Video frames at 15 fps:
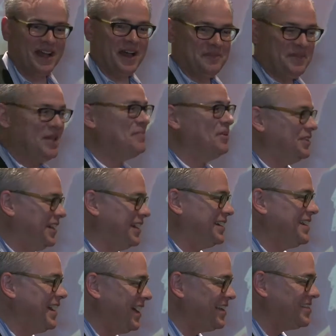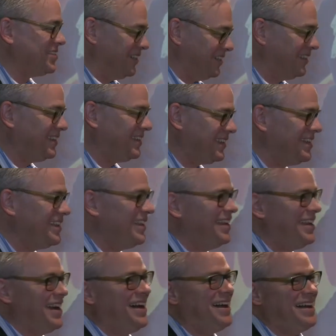got people like Nigel
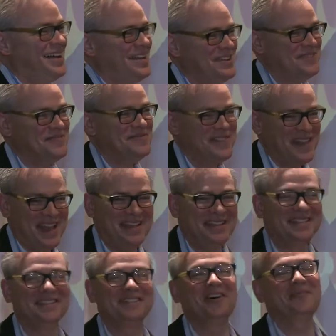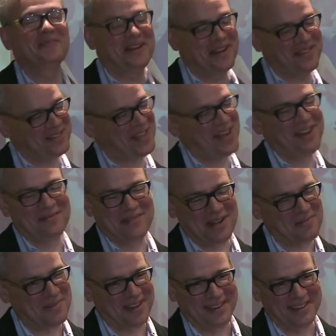and so many others. I don't mean
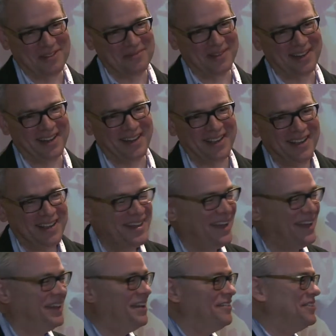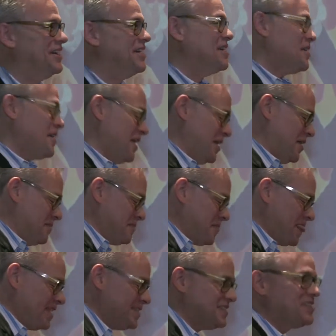to pick on you, buddy. I love you.
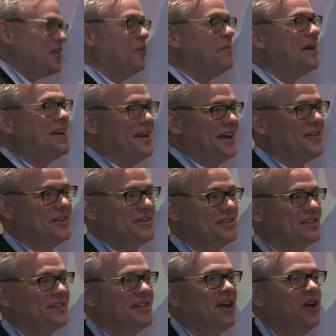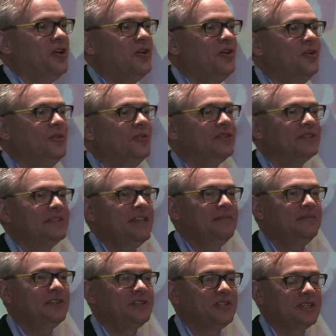So many others who
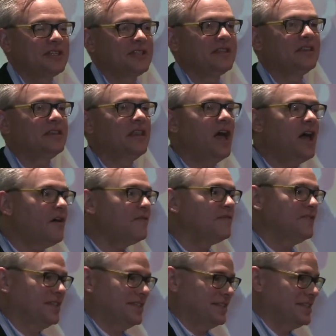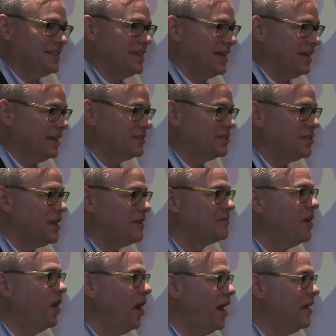seem to just love this thing. So they've
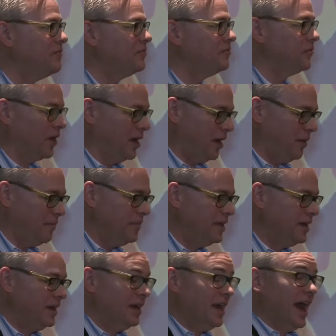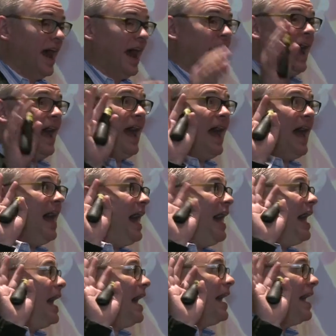gone from,
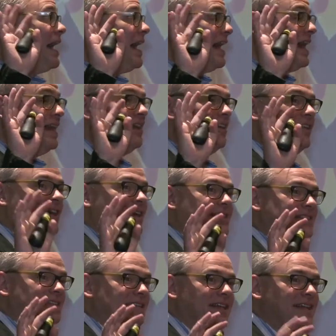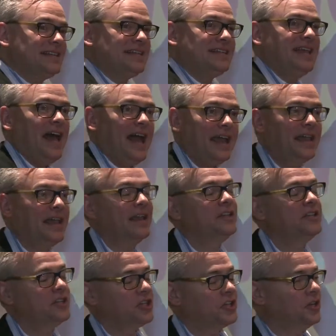Godzilla's
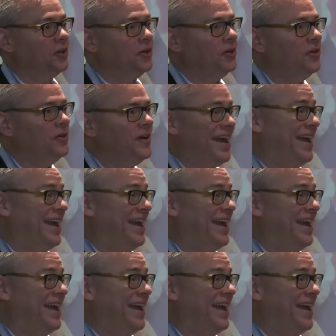attacking, to,